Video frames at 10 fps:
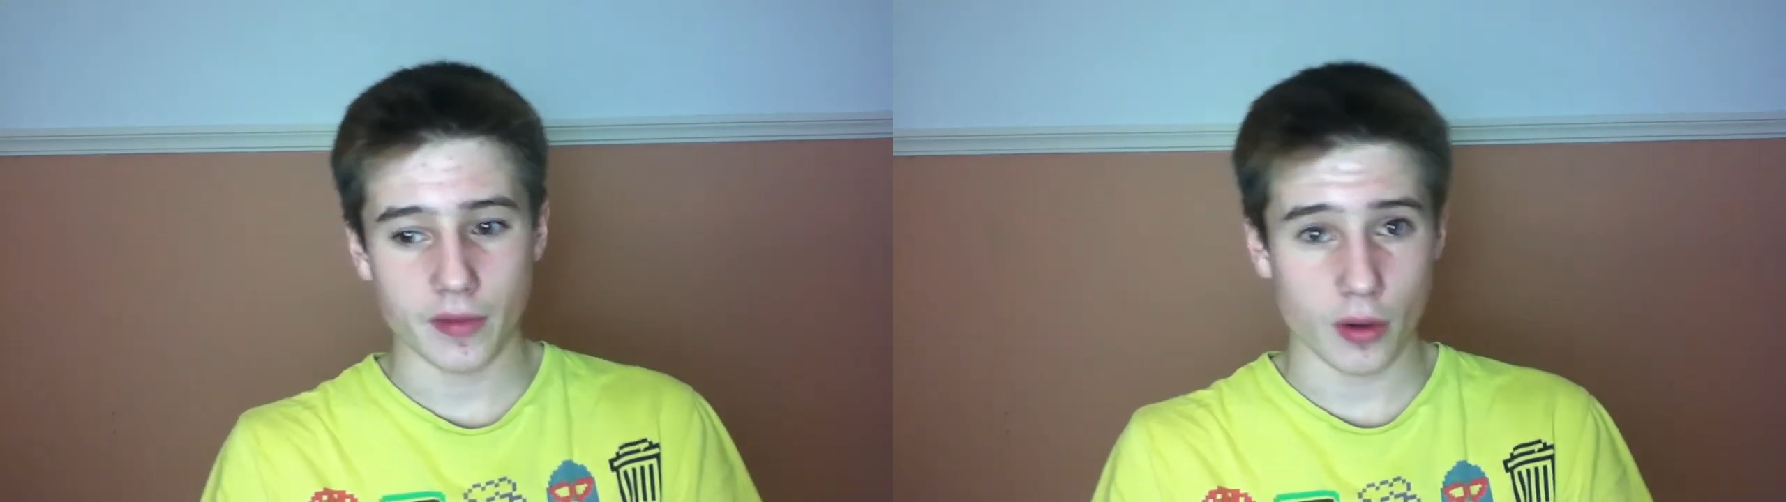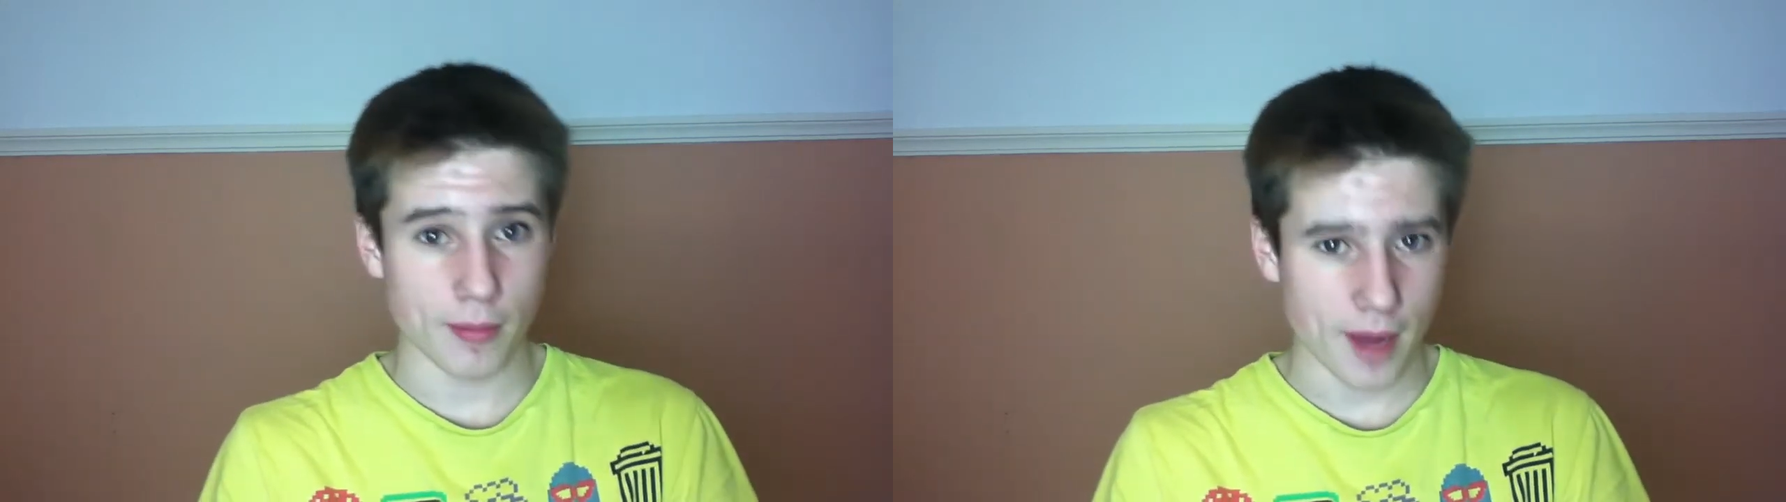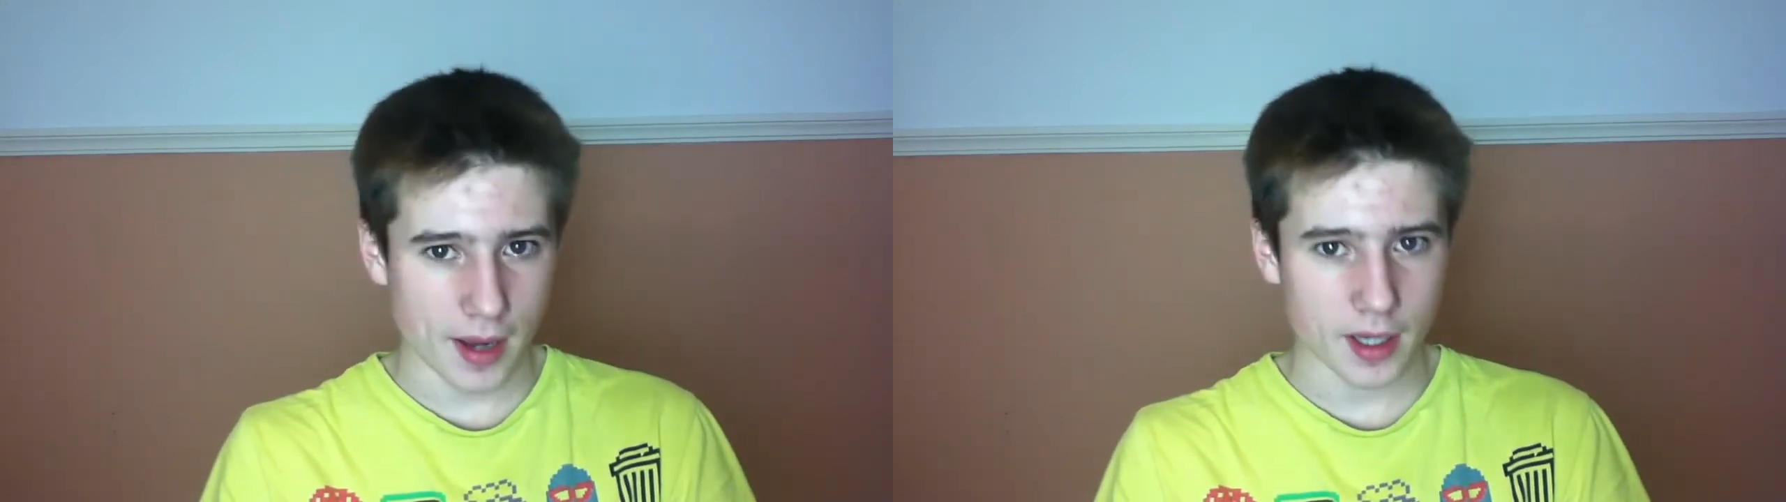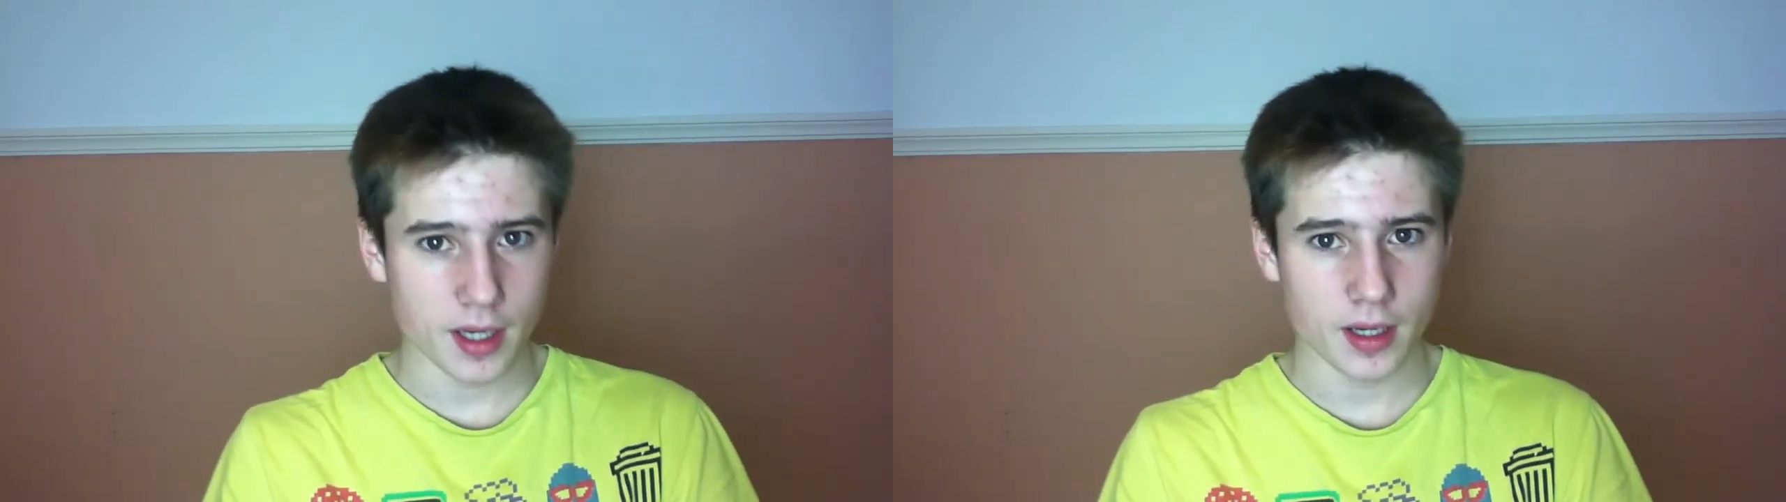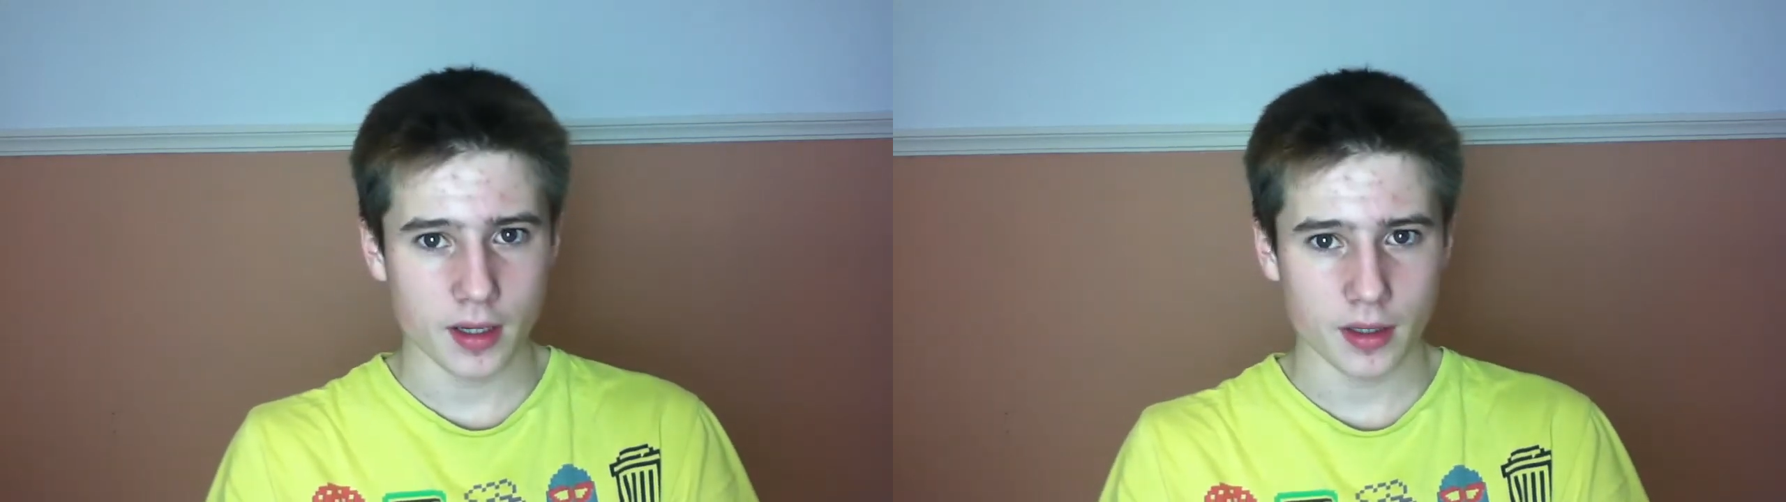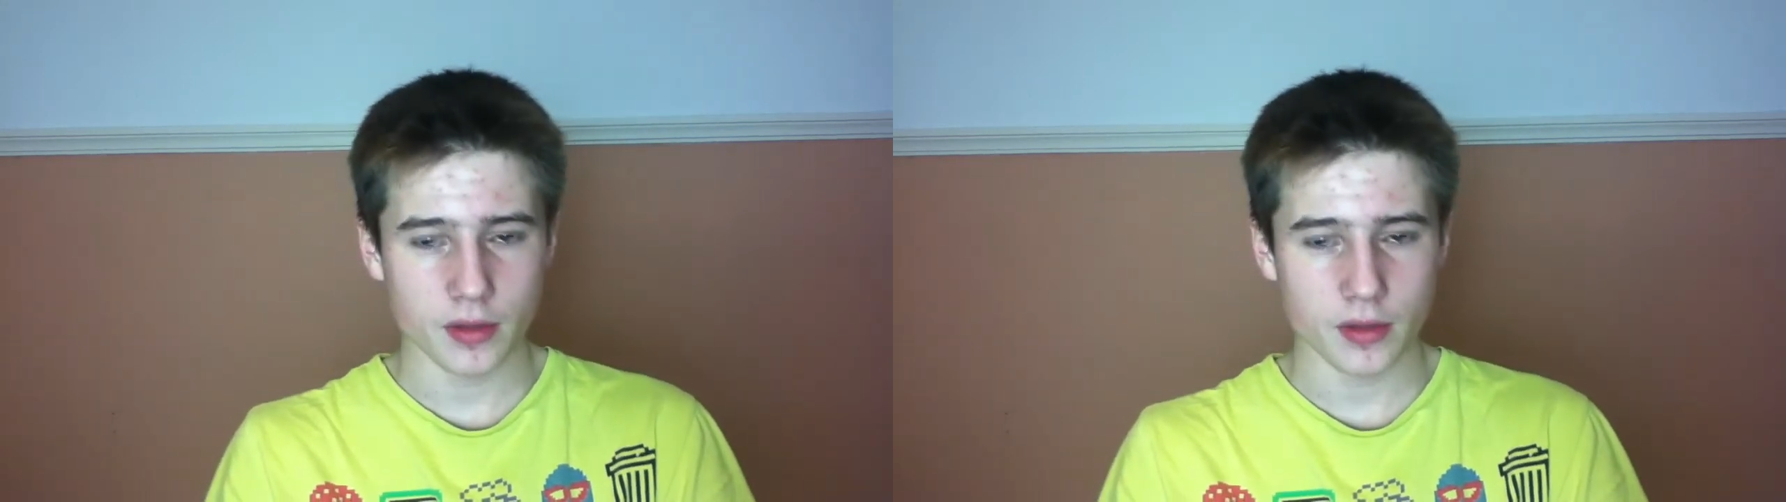if you're a Mac